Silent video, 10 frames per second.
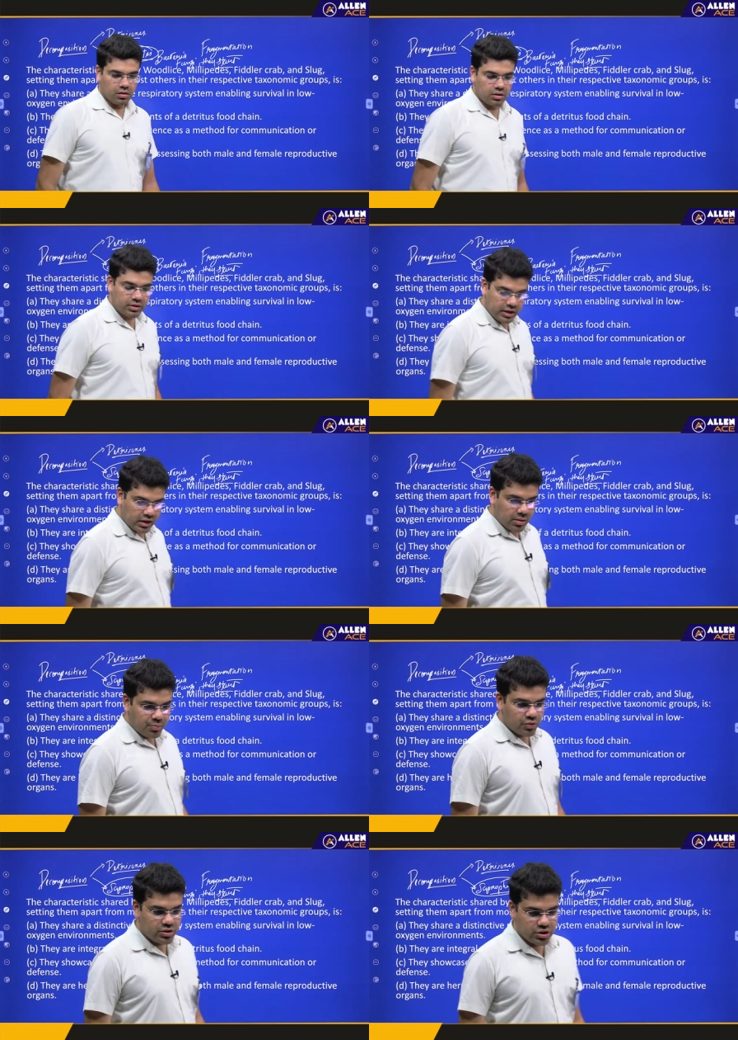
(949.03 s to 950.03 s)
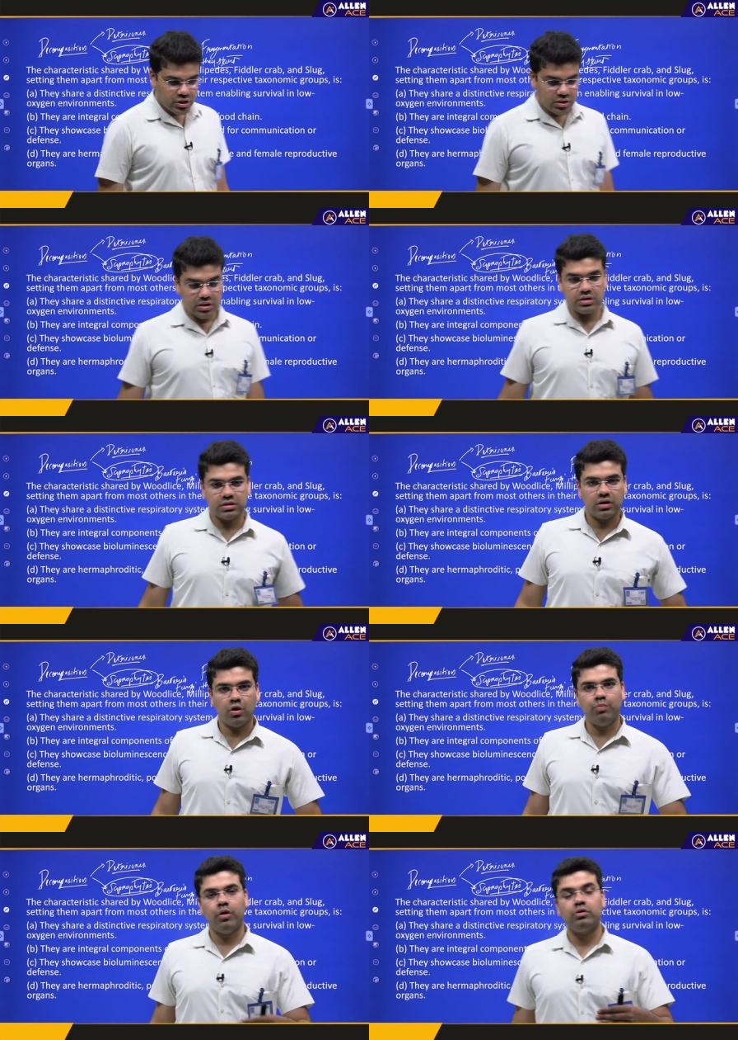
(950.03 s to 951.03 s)
The decomposition is
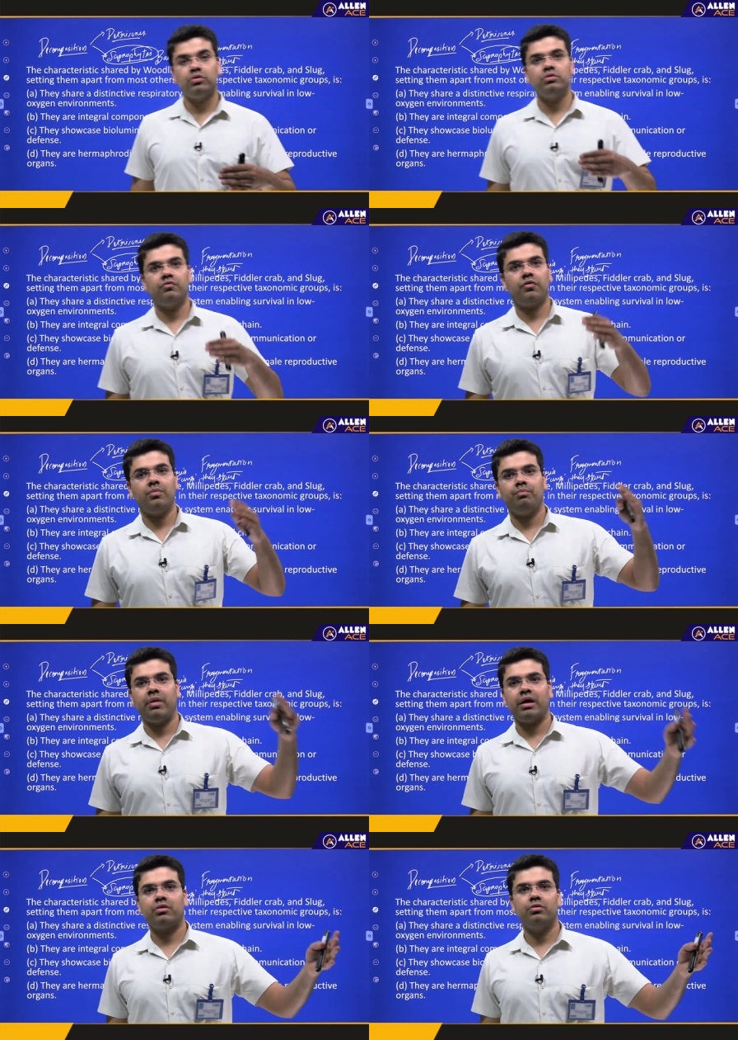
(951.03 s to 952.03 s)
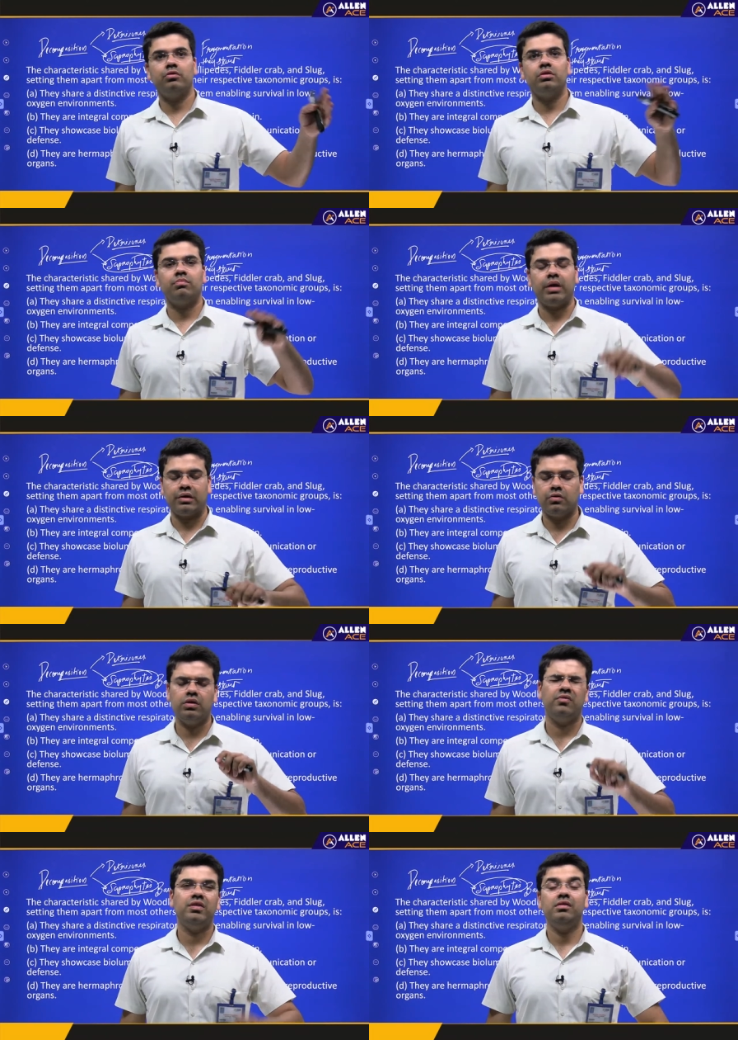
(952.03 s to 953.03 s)
now brought to from macro to the micro
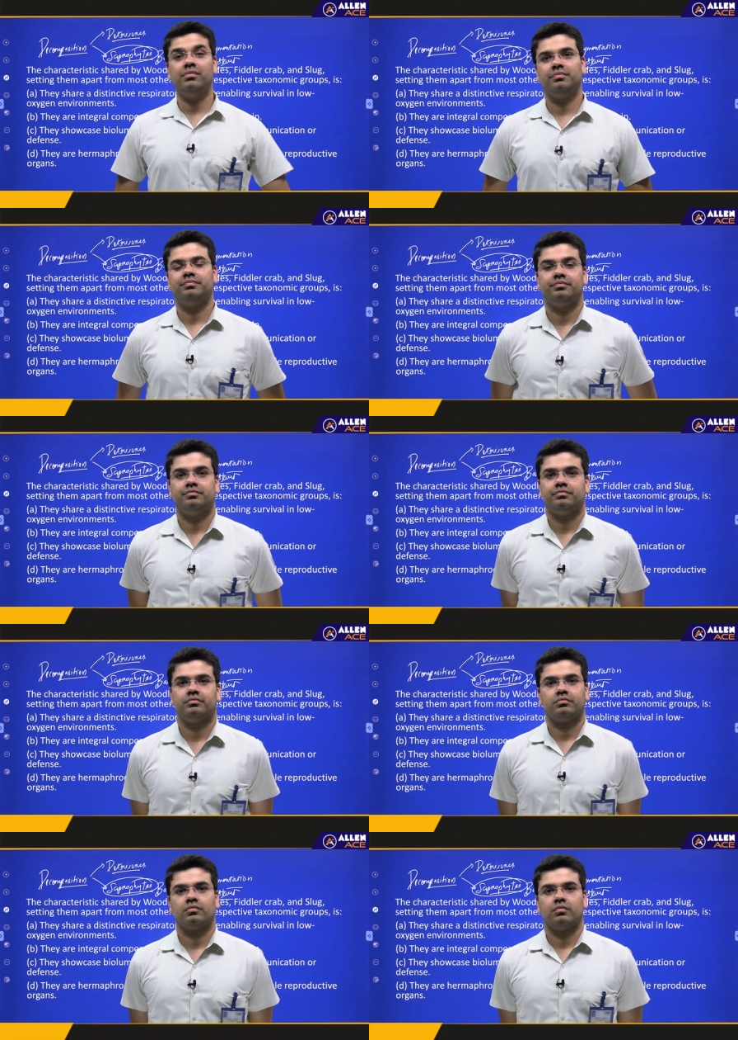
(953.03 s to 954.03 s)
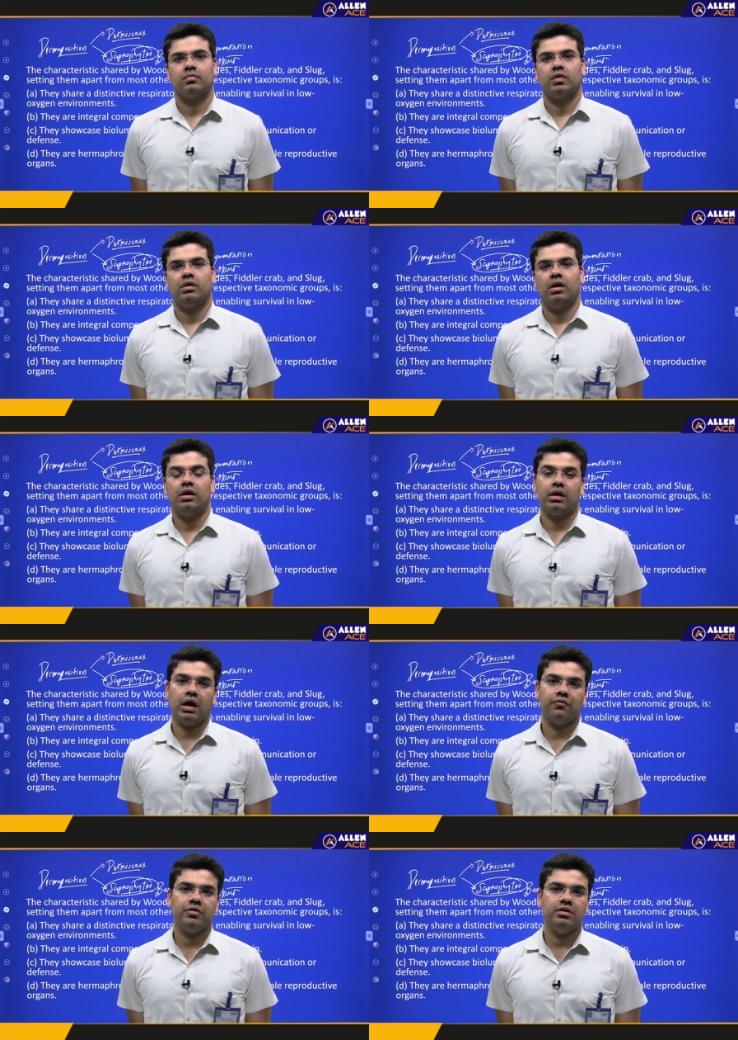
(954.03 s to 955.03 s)
level, and
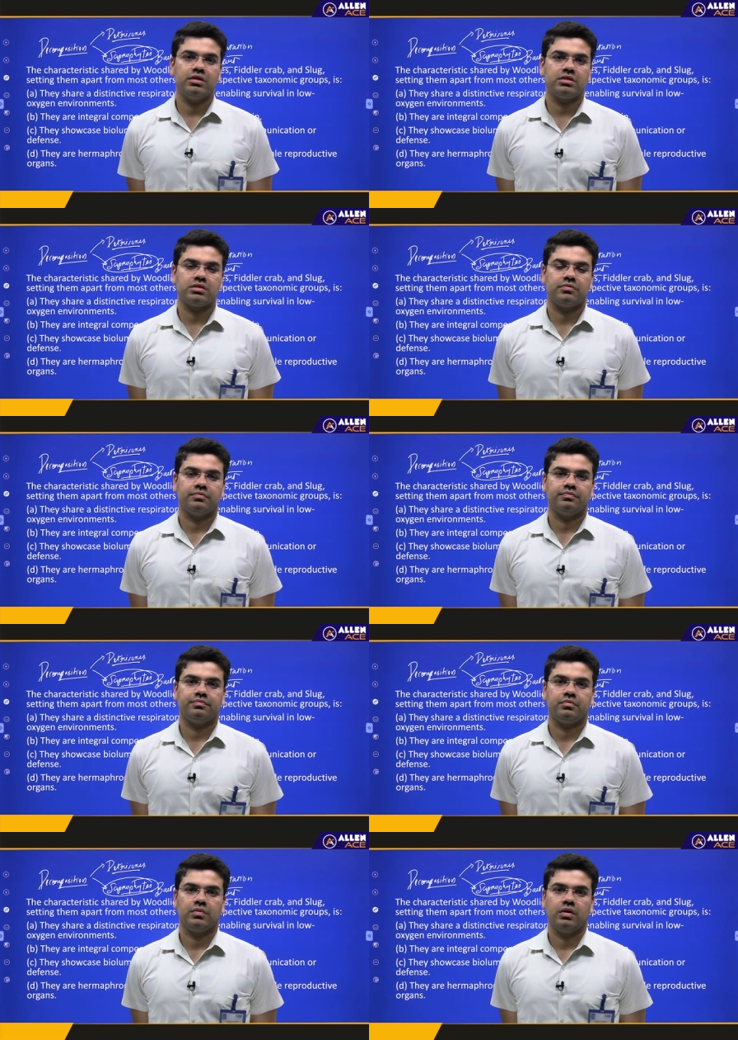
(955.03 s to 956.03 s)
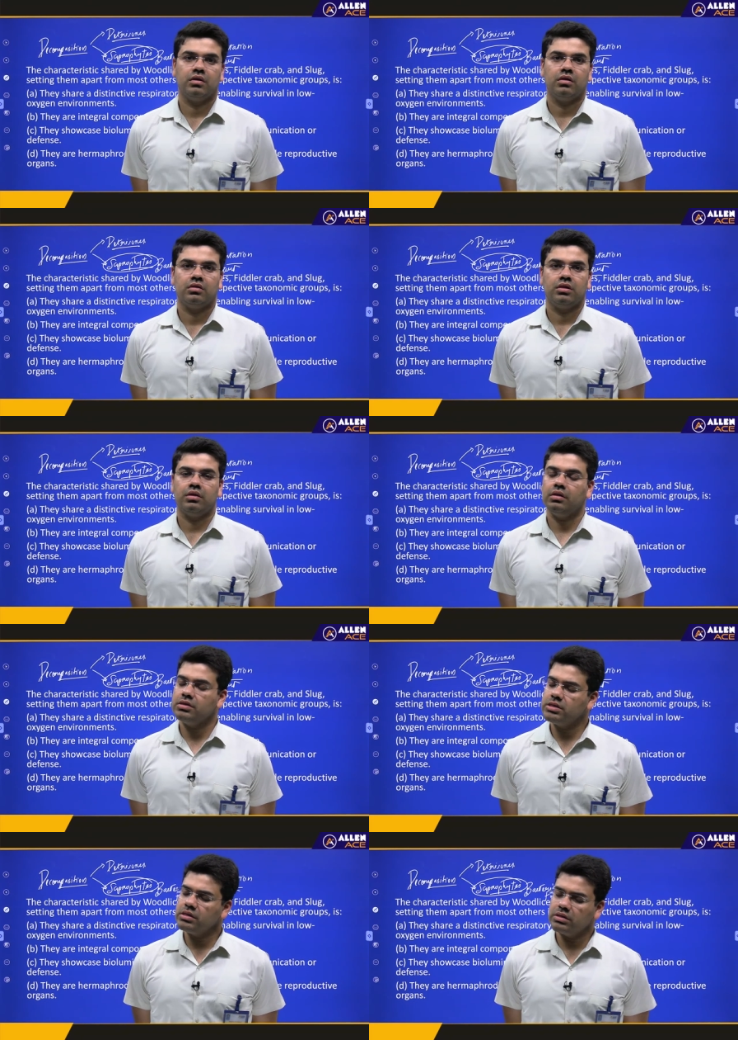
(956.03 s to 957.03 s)
after this
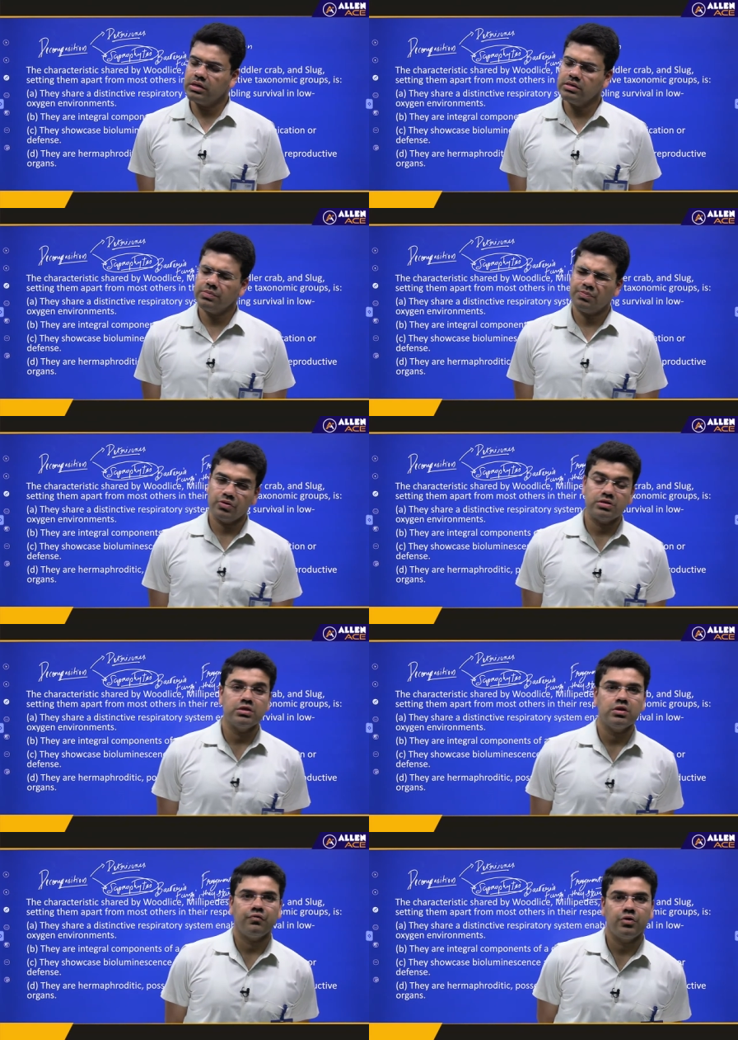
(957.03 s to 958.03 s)
there is a process of